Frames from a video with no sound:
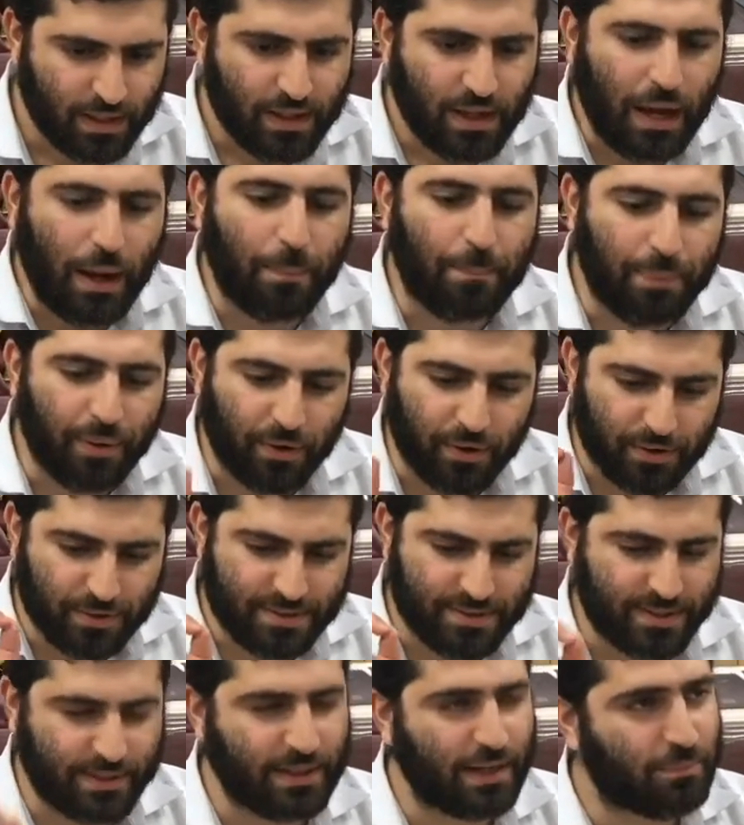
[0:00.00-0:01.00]
a
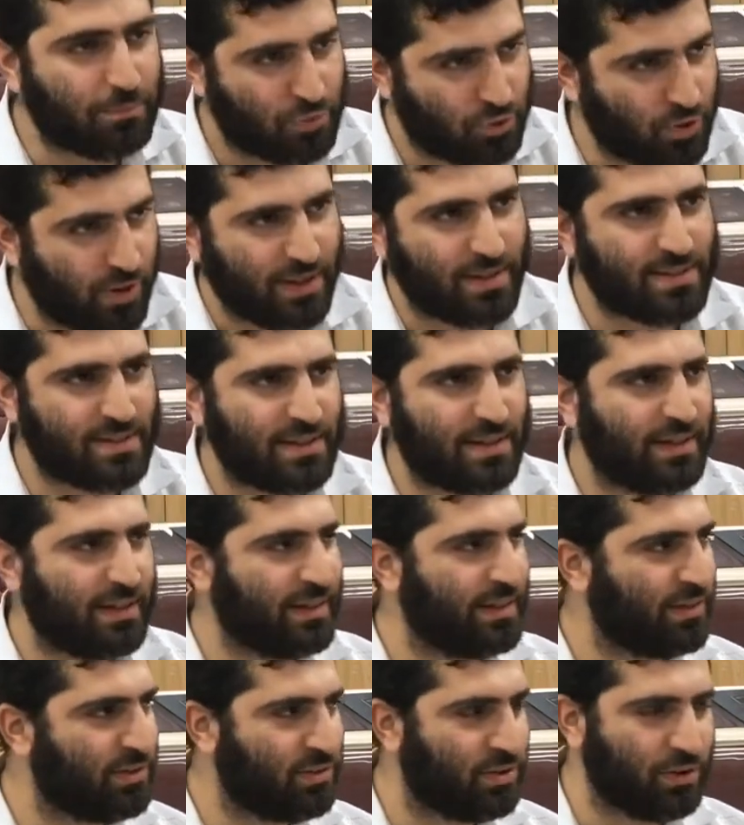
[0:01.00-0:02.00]
person, I'm
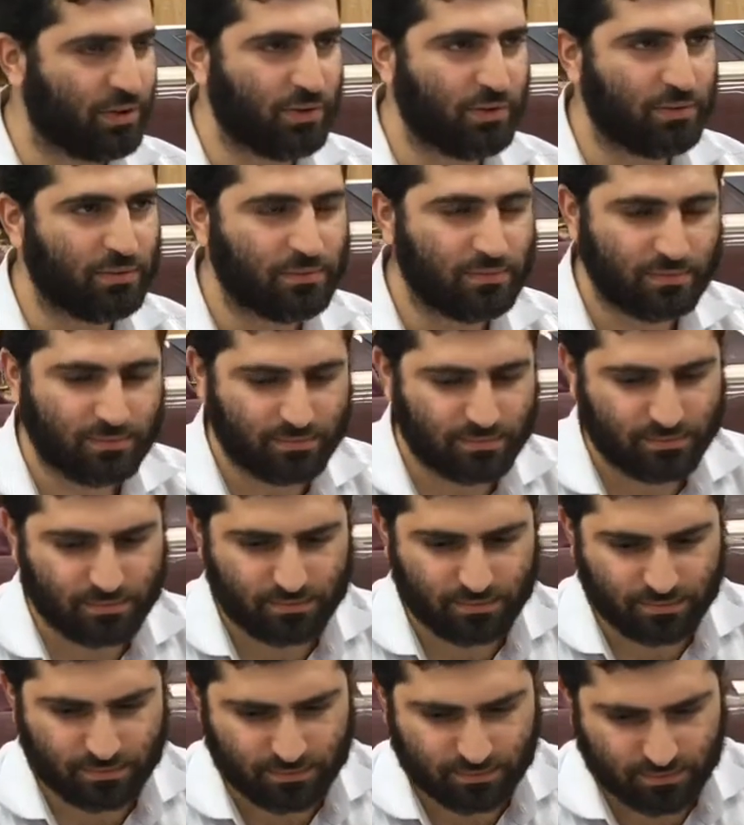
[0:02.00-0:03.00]
translating it to you,
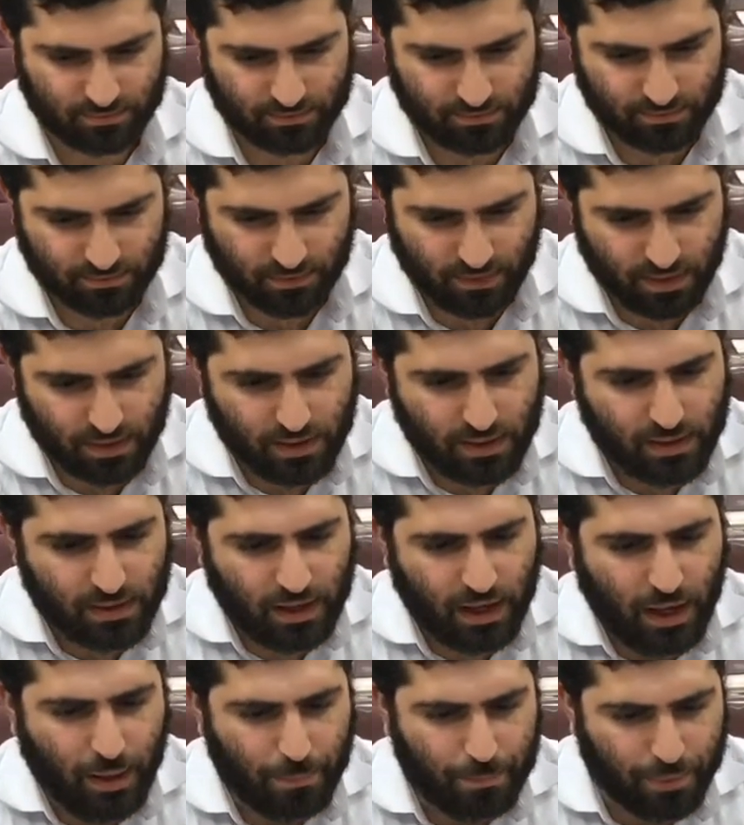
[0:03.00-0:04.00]

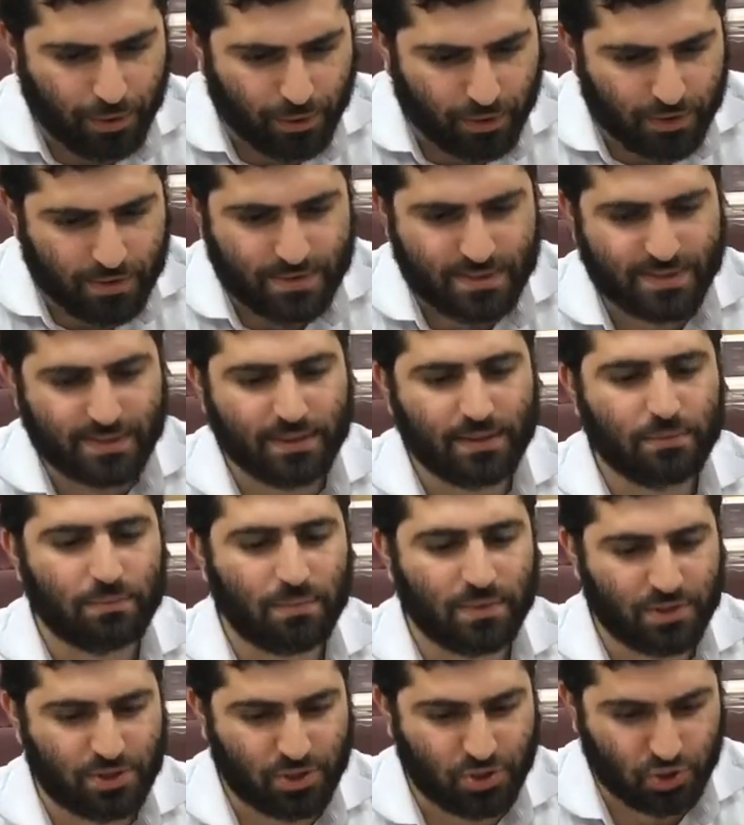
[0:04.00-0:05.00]
a person
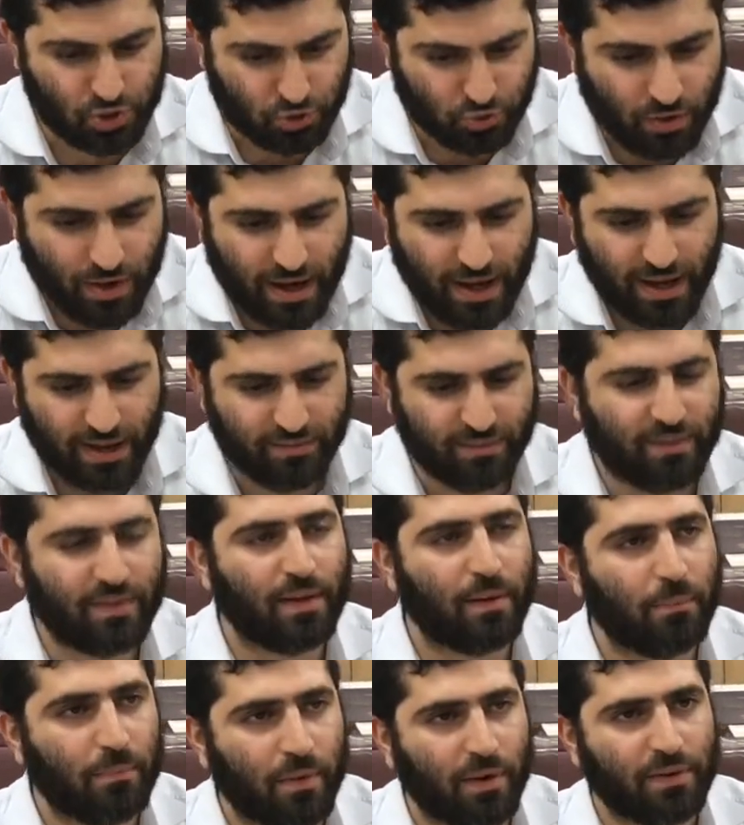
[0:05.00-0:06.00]
must strive in
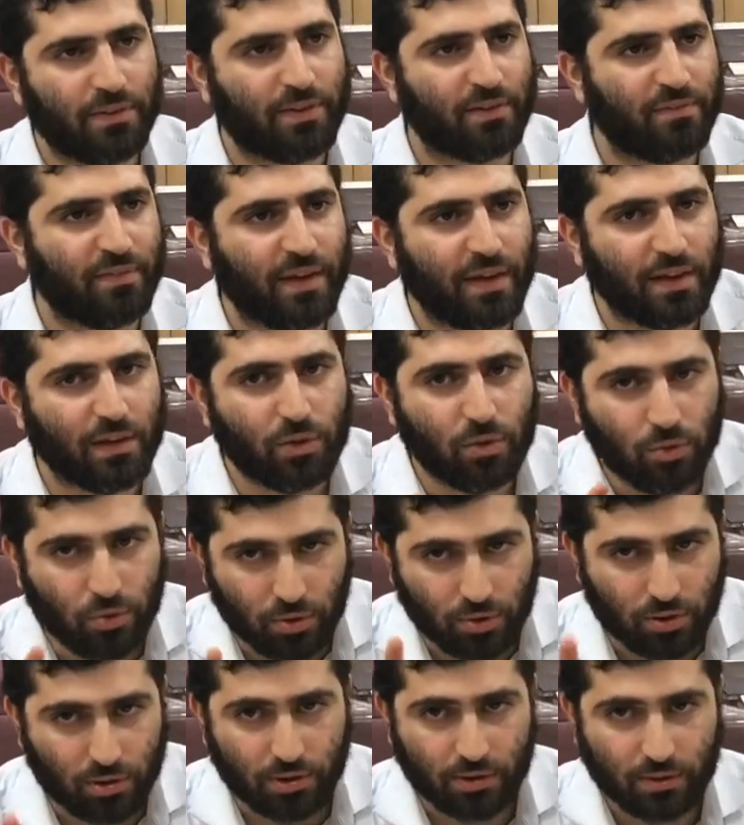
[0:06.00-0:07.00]
the month of
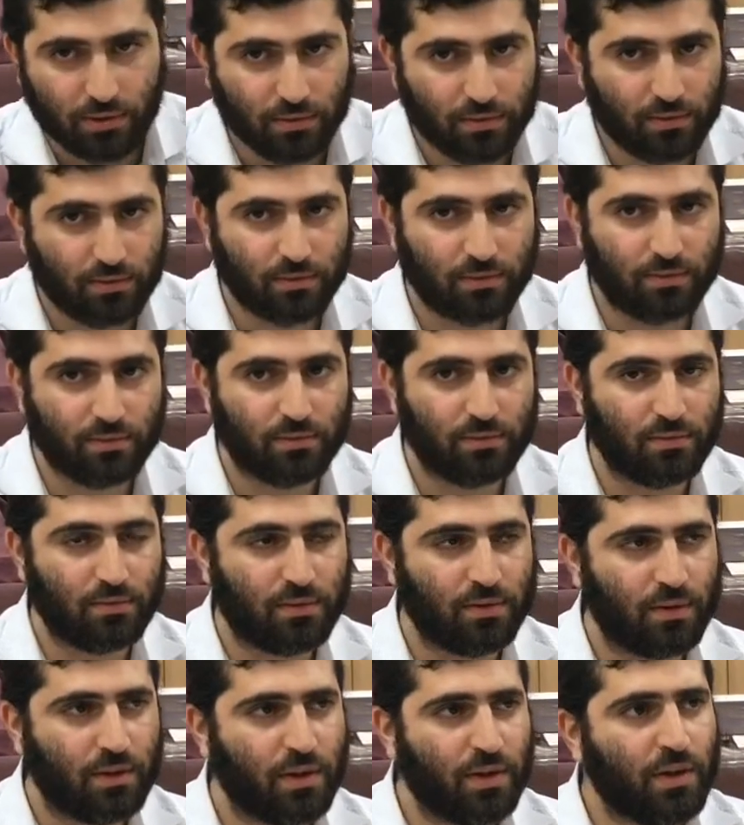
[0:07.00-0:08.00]
Elul
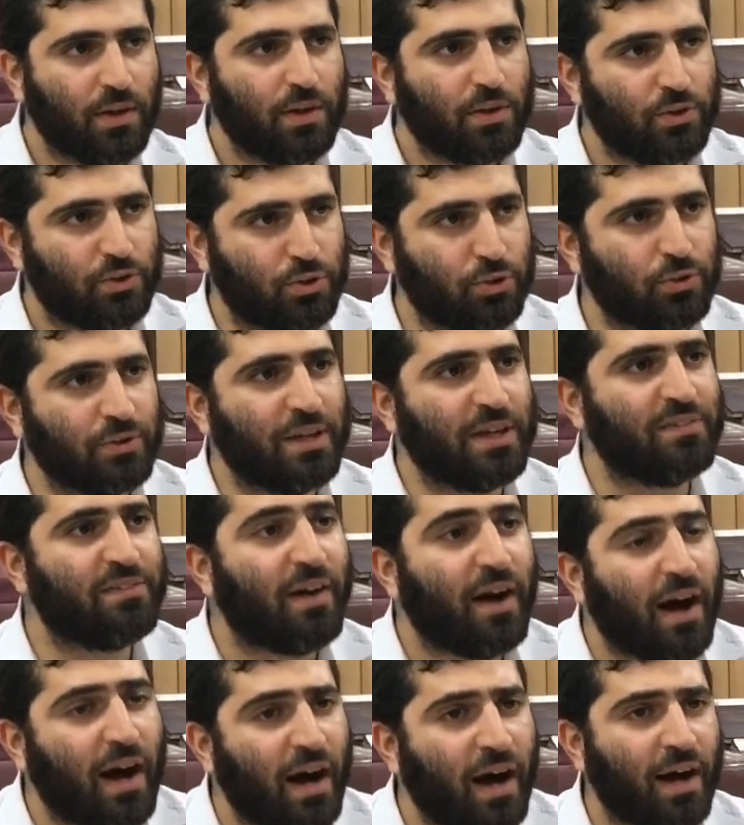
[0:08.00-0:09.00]
to give
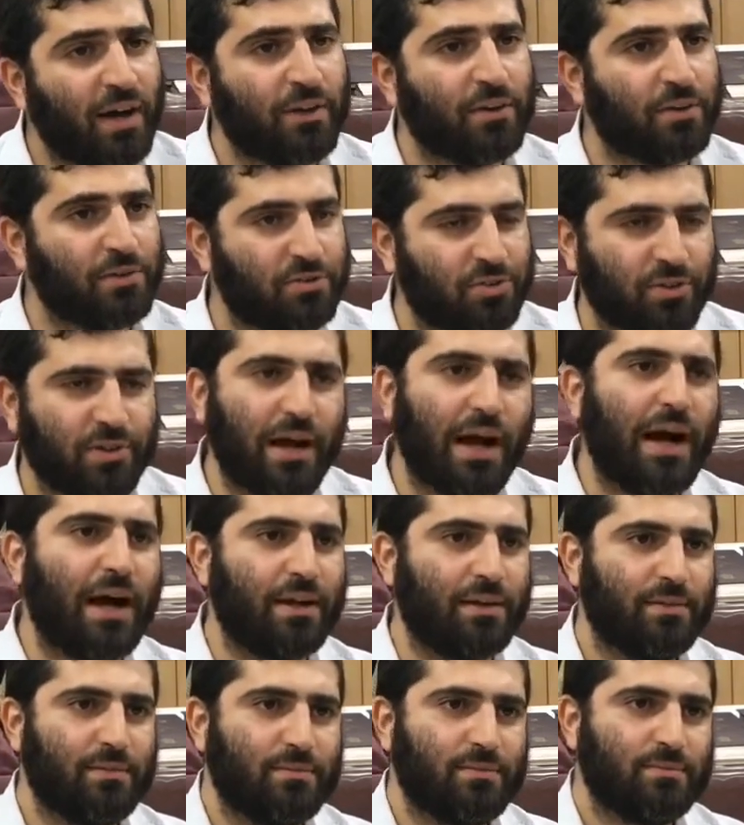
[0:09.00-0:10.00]
honor to
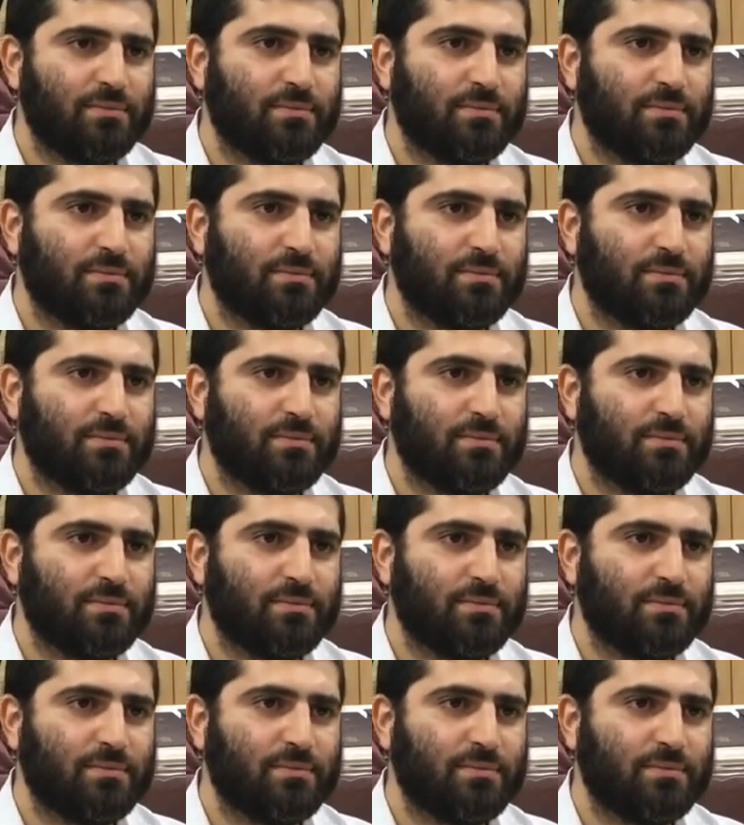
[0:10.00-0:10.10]
God